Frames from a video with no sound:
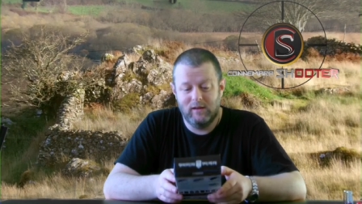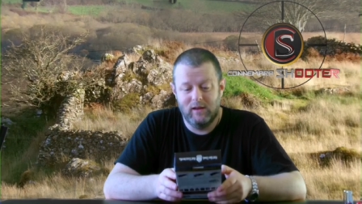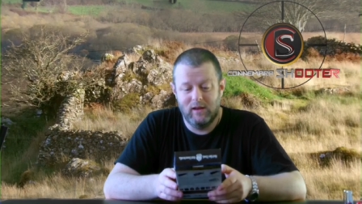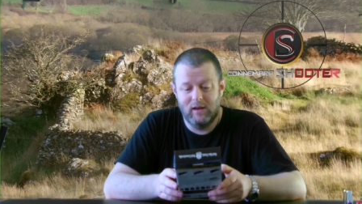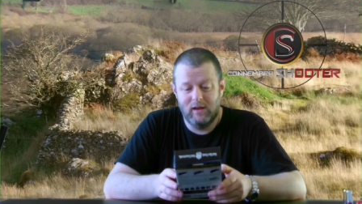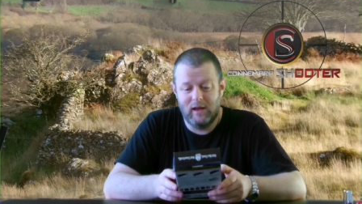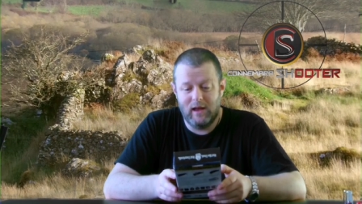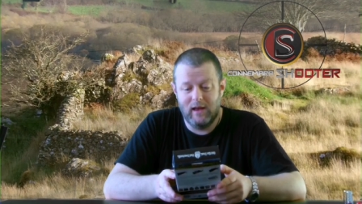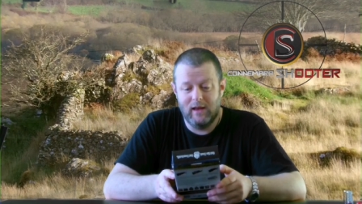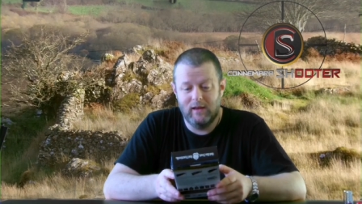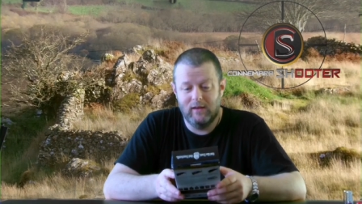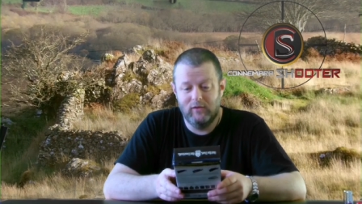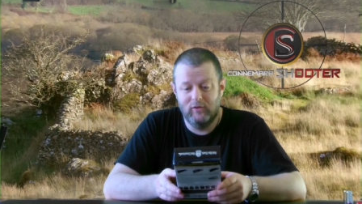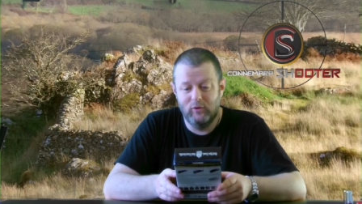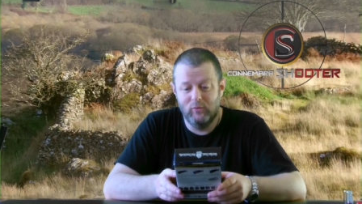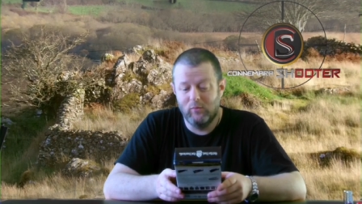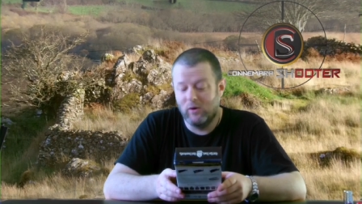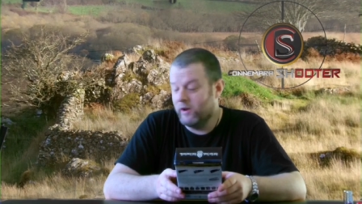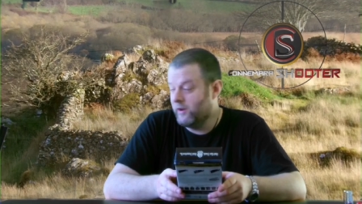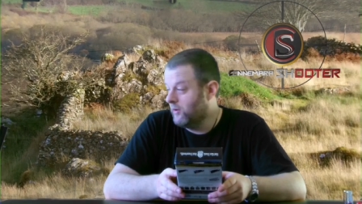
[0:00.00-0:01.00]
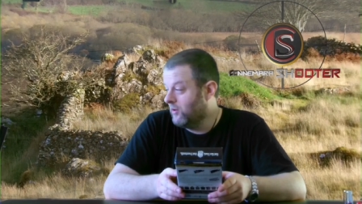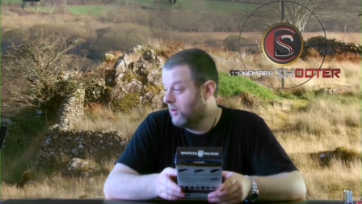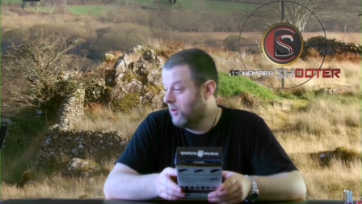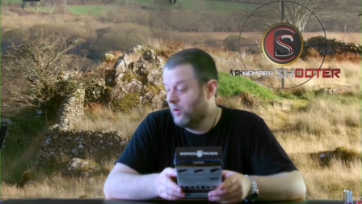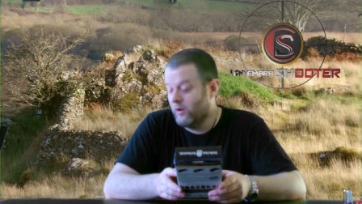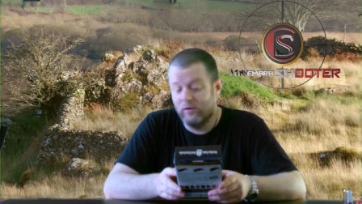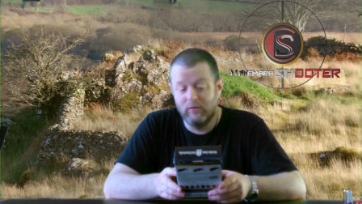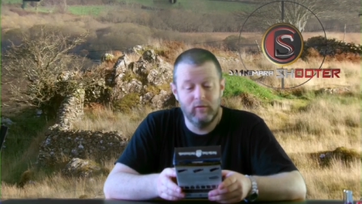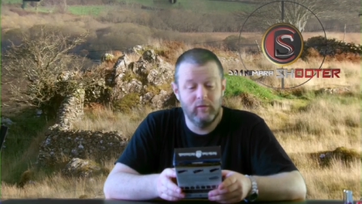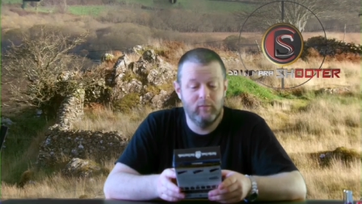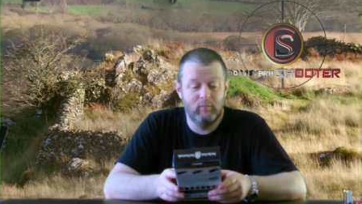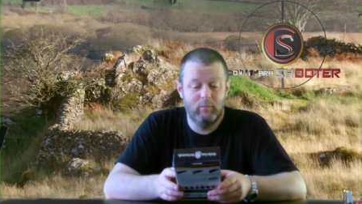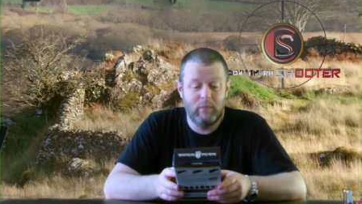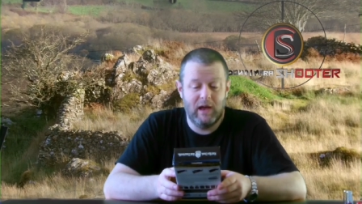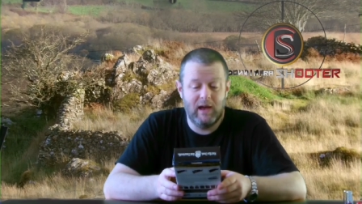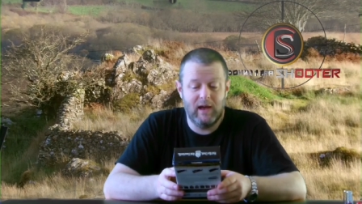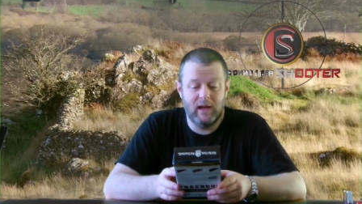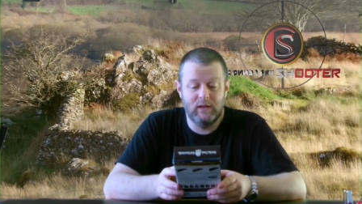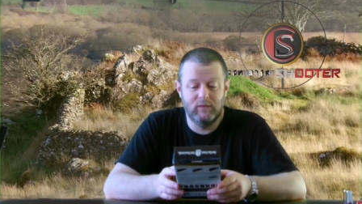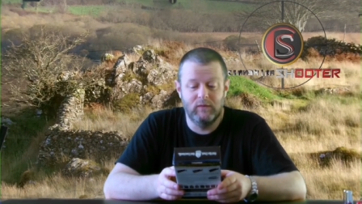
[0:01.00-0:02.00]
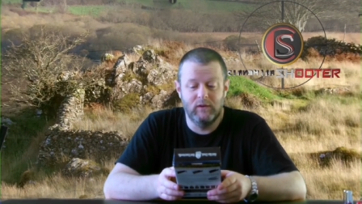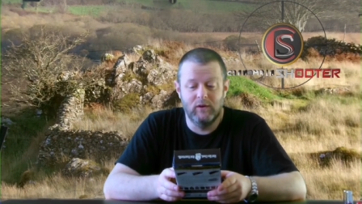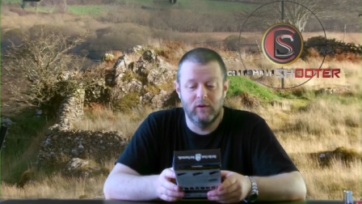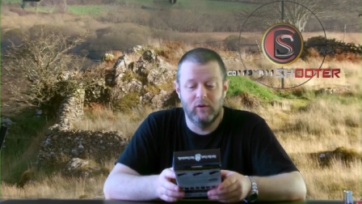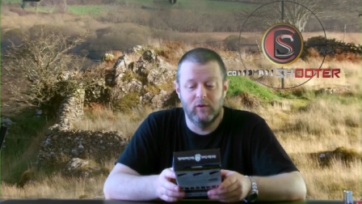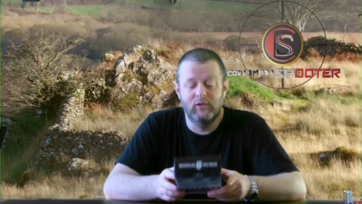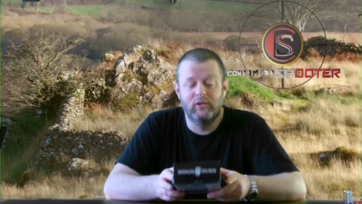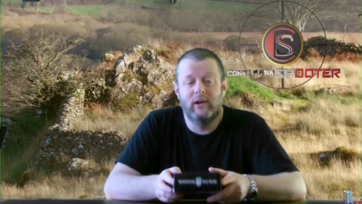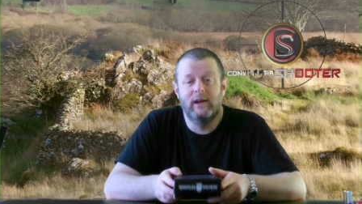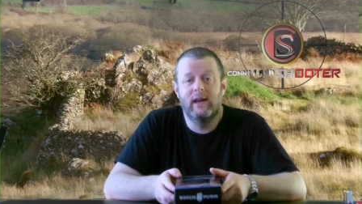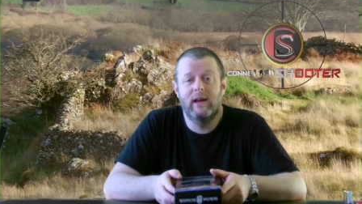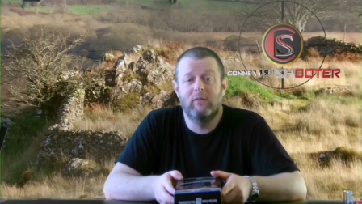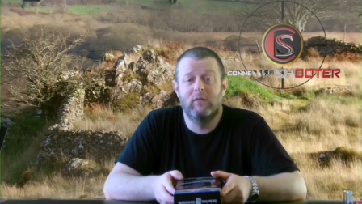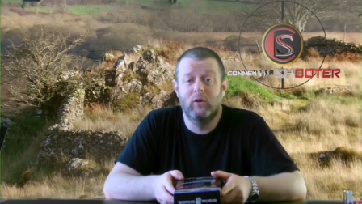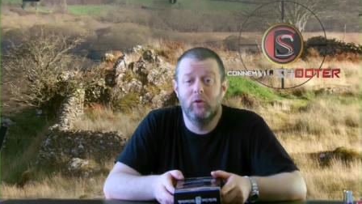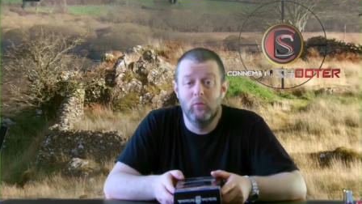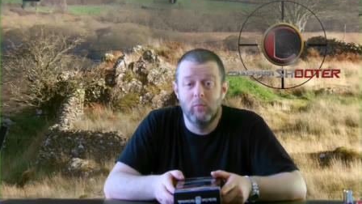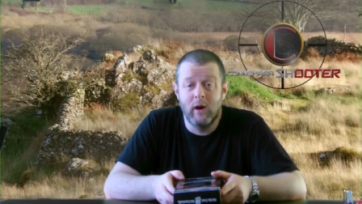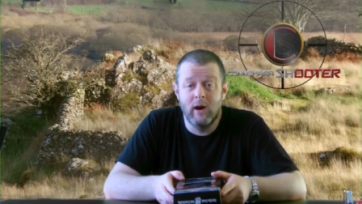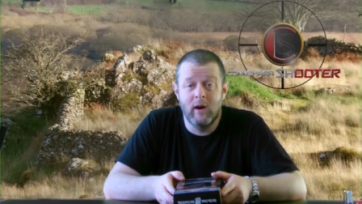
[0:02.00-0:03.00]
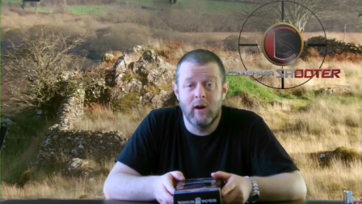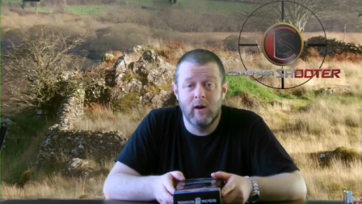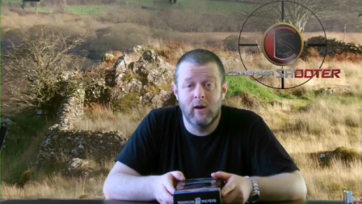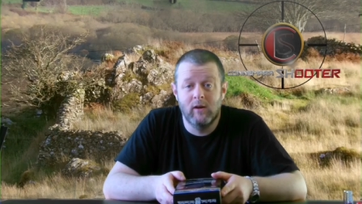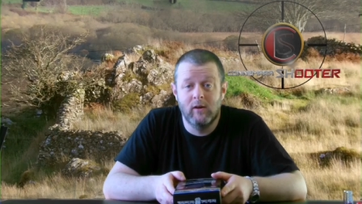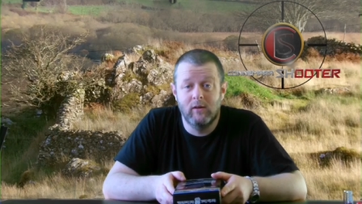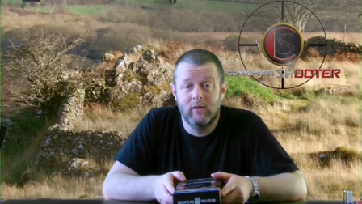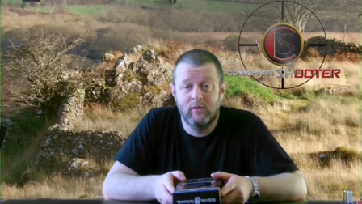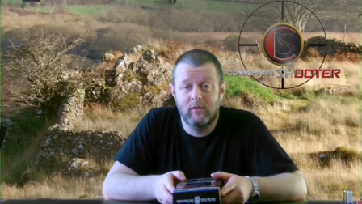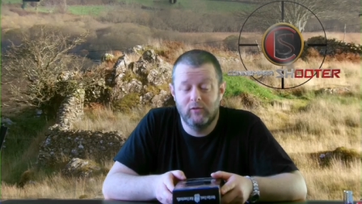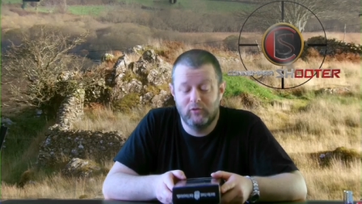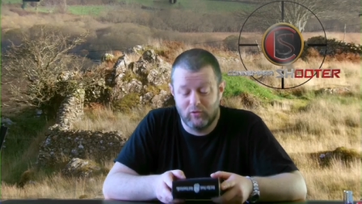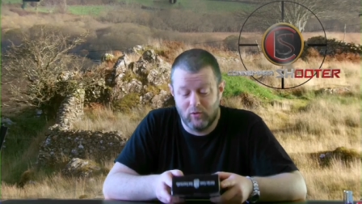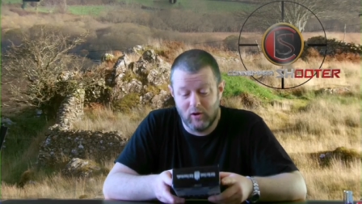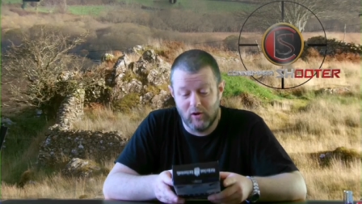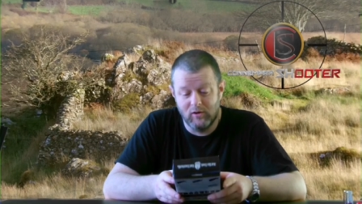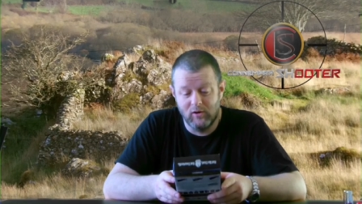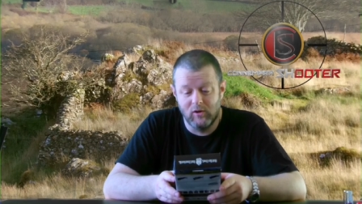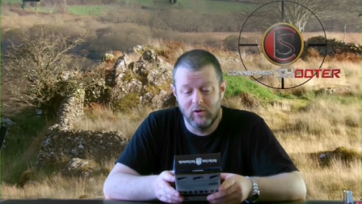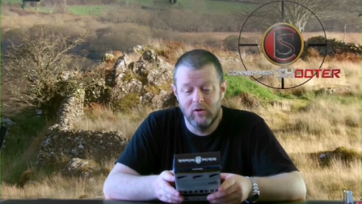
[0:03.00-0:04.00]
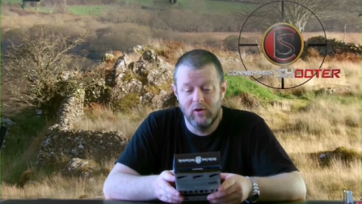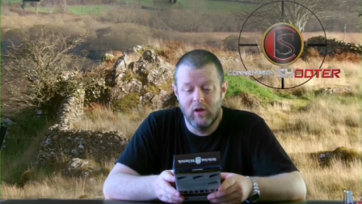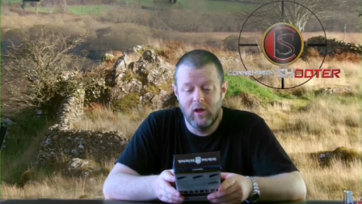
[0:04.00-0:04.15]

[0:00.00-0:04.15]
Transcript: as you might know in past videos, I have a Lumiere Scirocco,